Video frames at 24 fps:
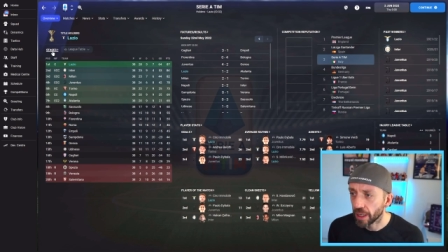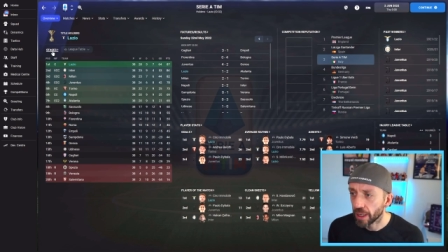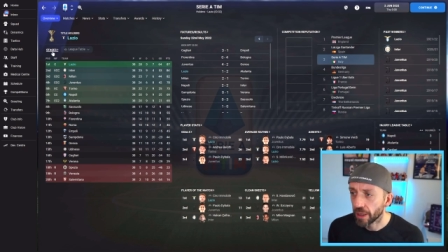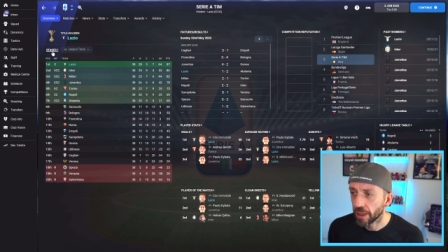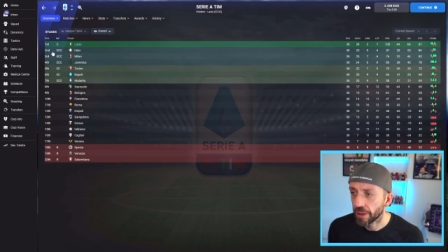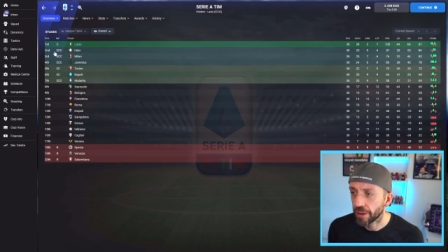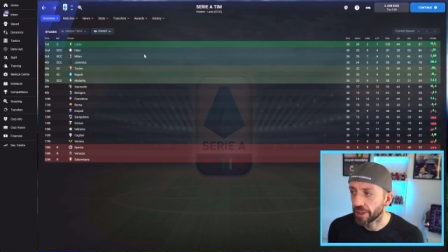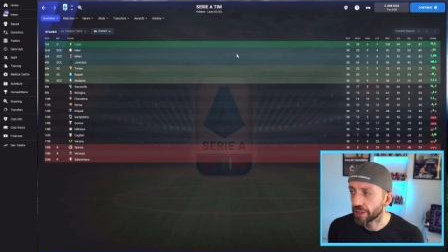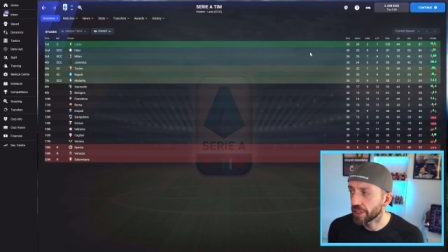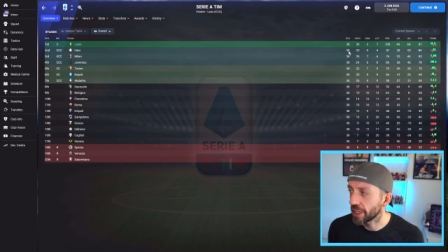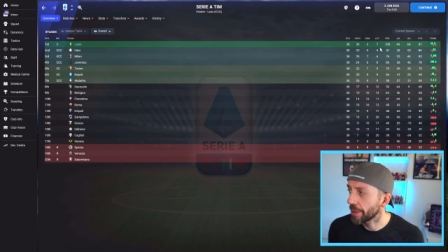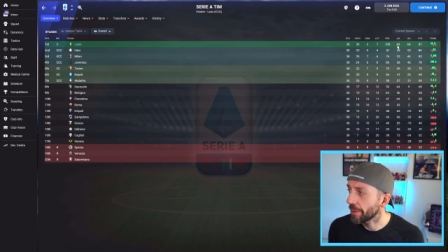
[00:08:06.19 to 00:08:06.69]

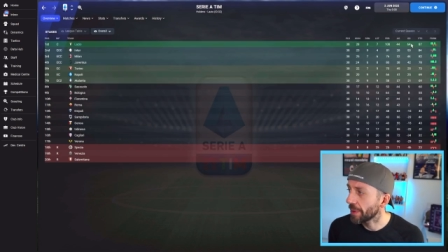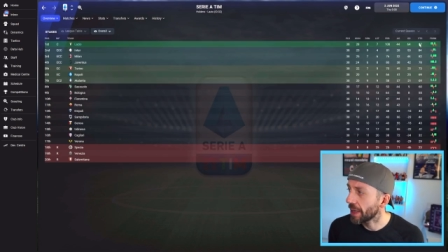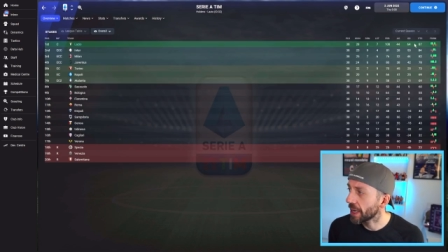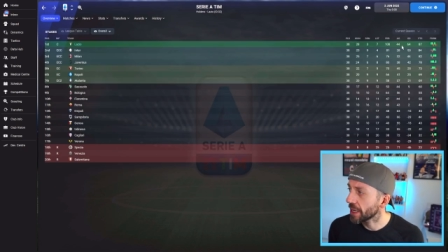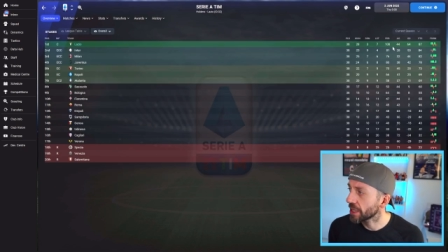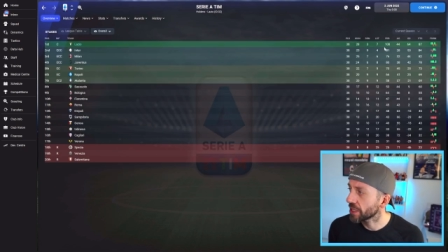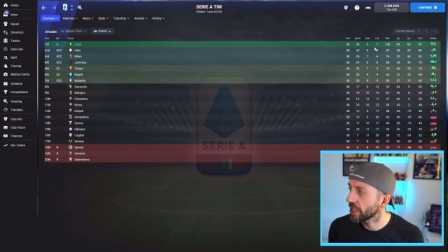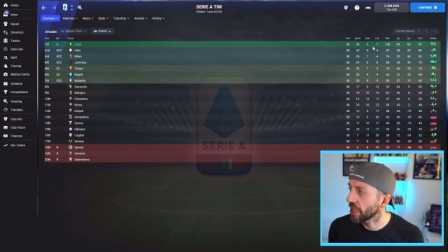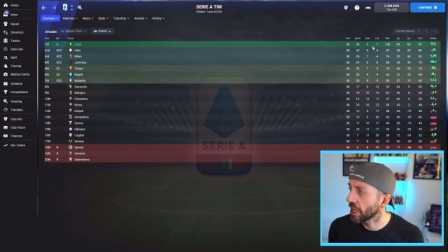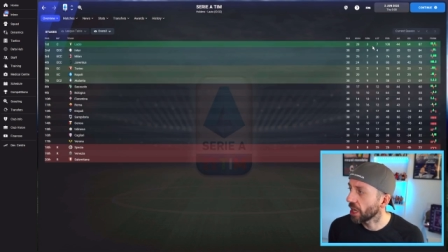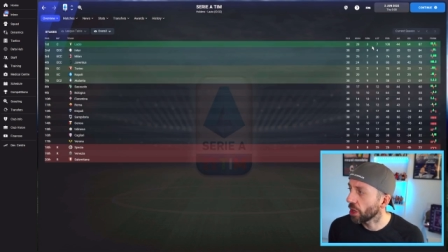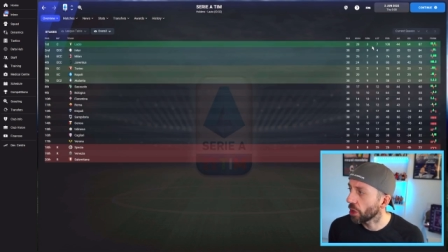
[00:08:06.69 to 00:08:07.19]
the team
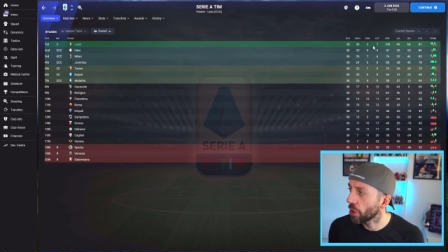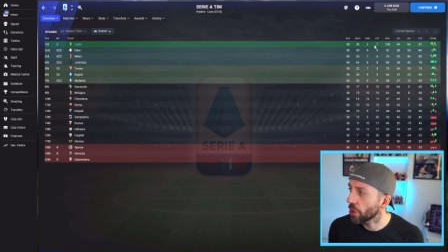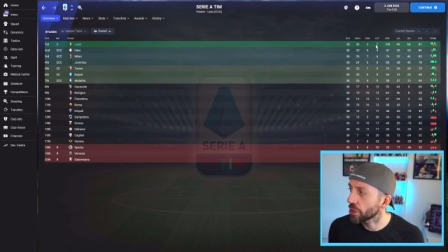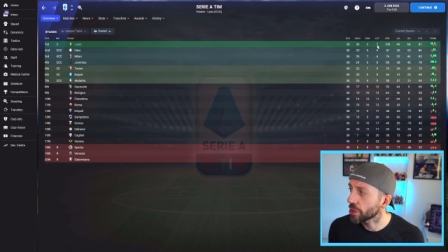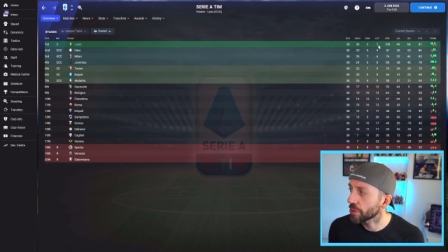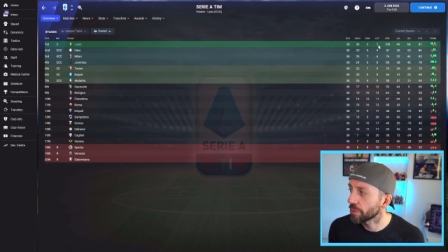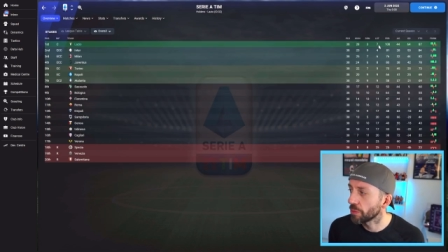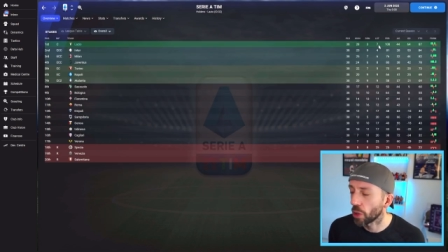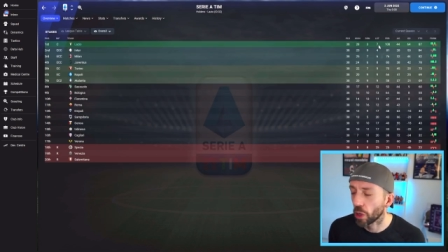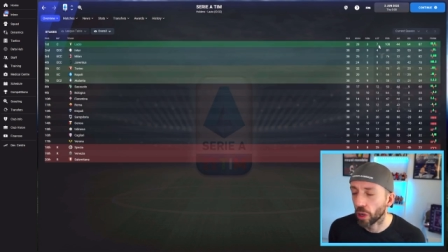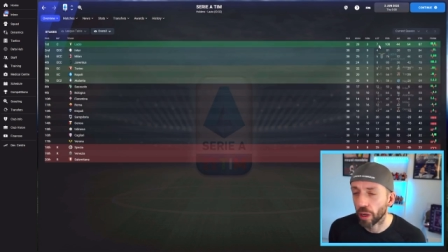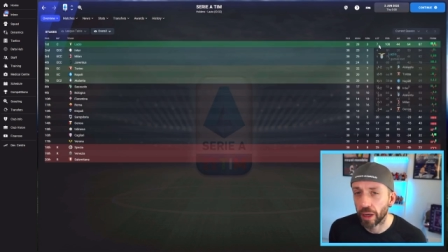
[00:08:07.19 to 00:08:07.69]
actually lost
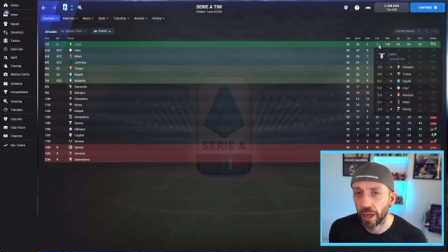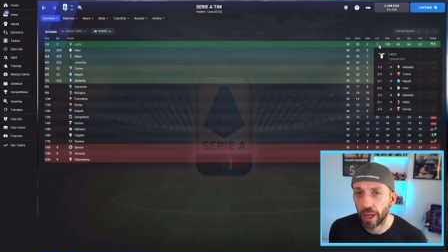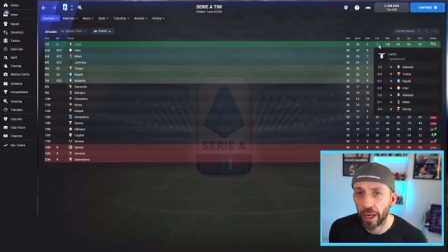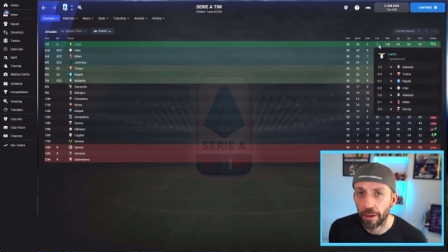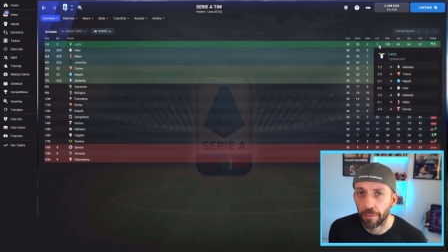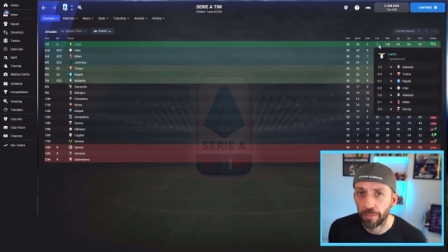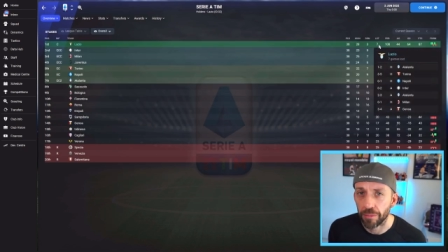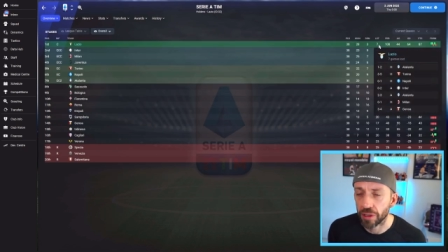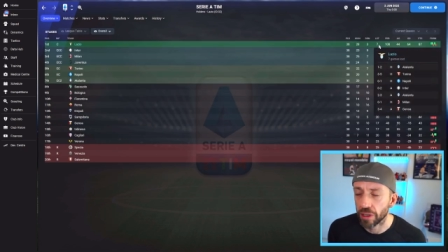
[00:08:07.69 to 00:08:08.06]
more games,